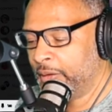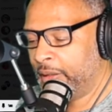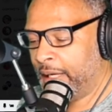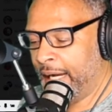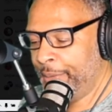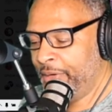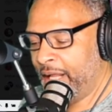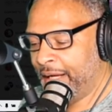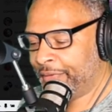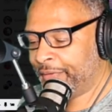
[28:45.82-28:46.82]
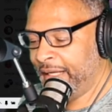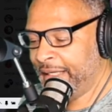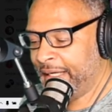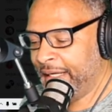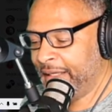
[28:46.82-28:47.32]
I'm not
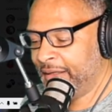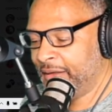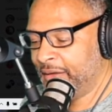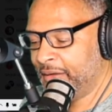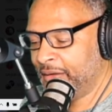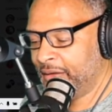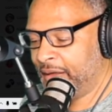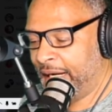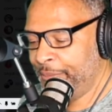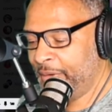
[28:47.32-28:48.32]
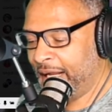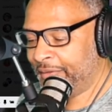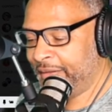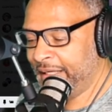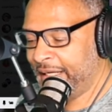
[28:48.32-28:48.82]
thinking, I'm not
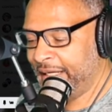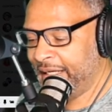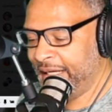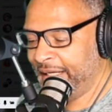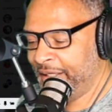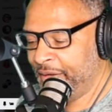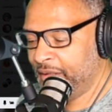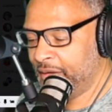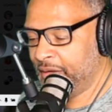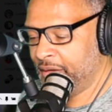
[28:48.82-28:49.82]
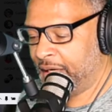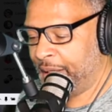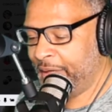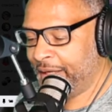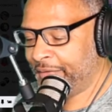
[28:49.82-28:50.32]
thinking any,
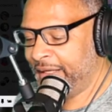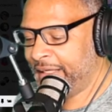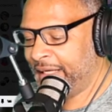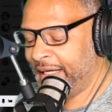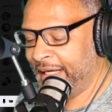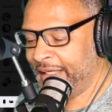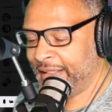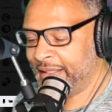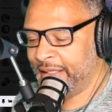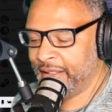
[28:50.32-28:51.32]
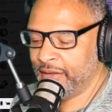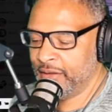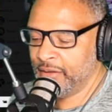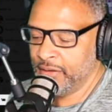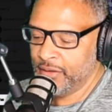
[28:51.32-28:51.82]
I'm not thinking anything.
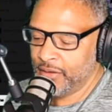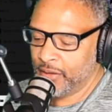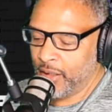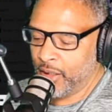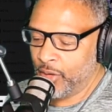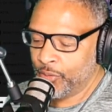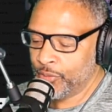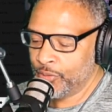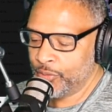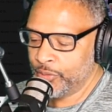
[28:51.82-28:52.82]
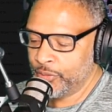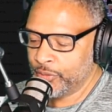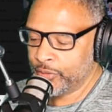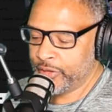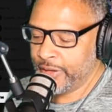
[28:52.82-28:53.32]
Oh,
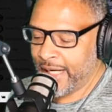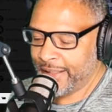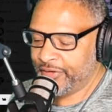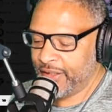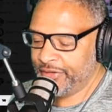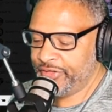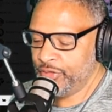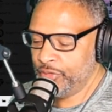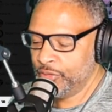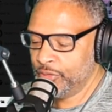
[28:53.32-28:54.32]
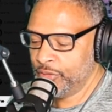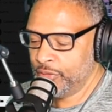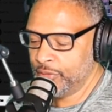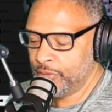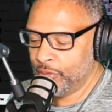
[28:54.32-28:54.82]
could I touch you
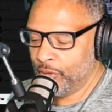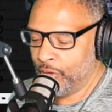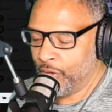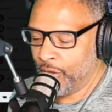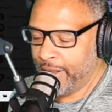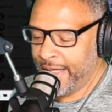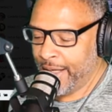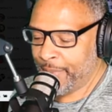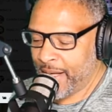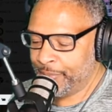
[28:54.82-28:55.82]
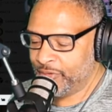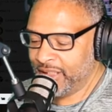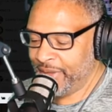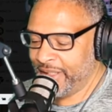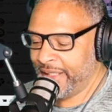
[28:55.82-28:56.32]
or am I
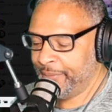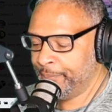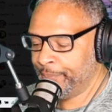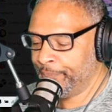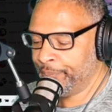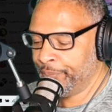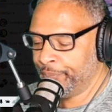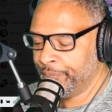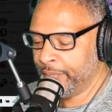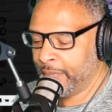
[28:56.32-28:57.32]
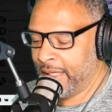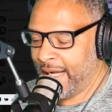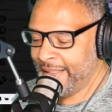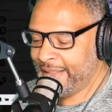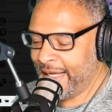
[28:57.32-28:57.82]
limited?
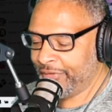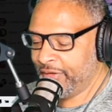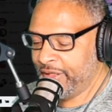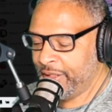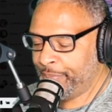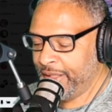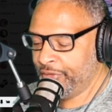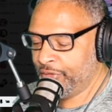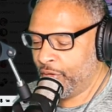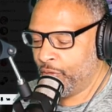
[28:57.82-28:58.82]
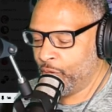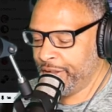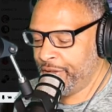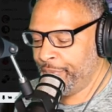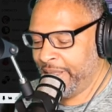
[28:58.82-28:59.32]
I guess it depends on
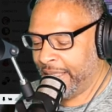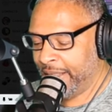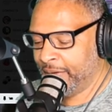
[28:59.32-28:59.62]
what you mean.